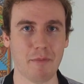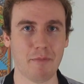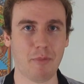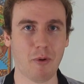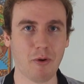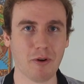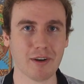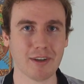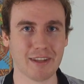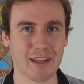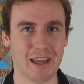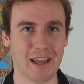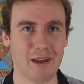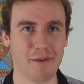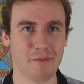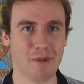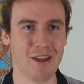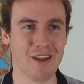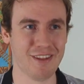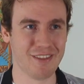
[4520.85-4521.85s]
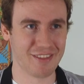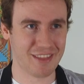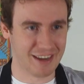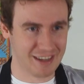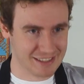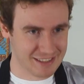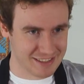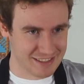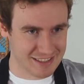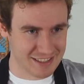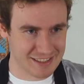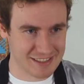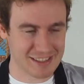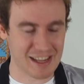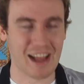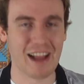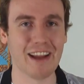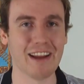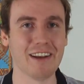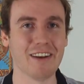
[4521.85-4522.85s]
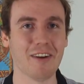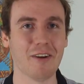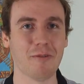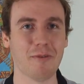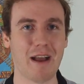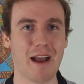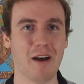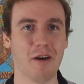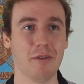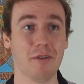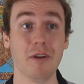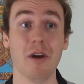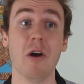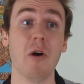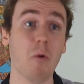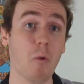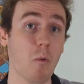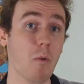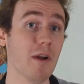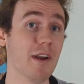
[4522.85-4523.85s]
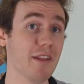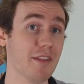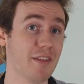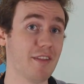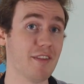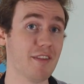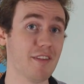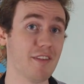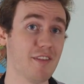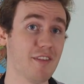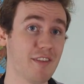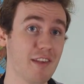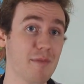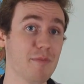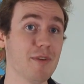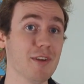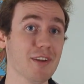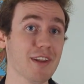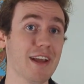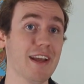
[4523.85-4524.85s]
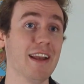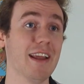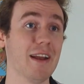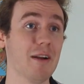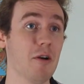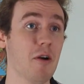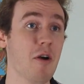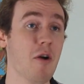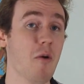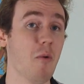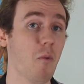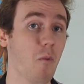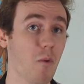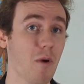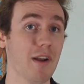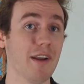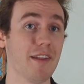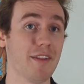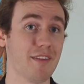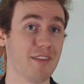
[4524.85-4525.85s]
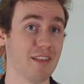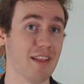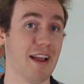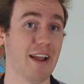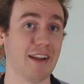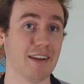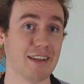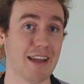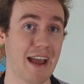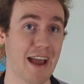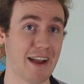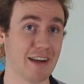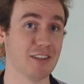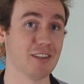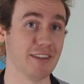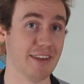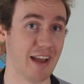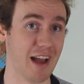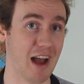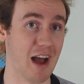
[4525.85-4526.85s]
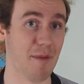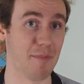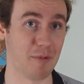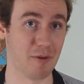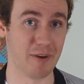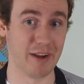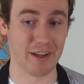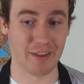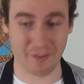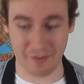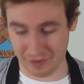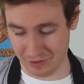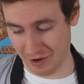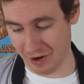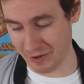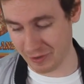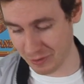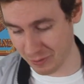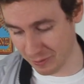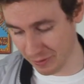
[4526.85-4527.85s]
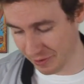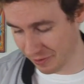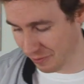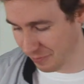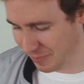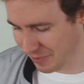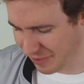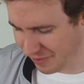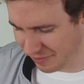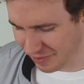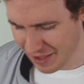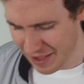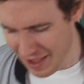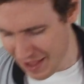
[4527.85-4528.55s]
board game that is designed around what it's simulating, what it's like to actually operate Star Tours. Because